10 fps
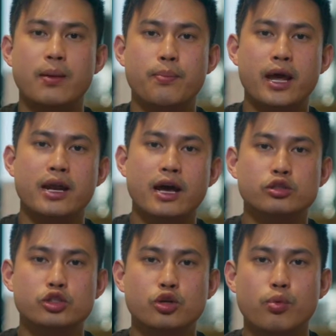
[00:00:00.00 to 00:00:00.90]
and paid
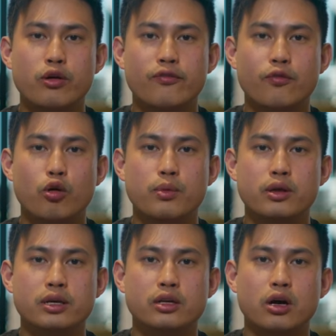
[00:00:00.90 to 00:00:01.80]
out $2.4
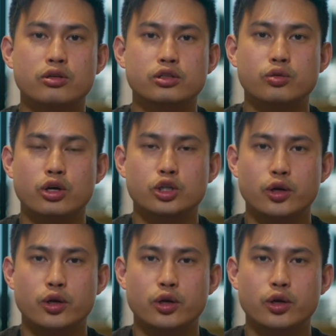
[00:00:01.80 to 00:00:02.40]
million to our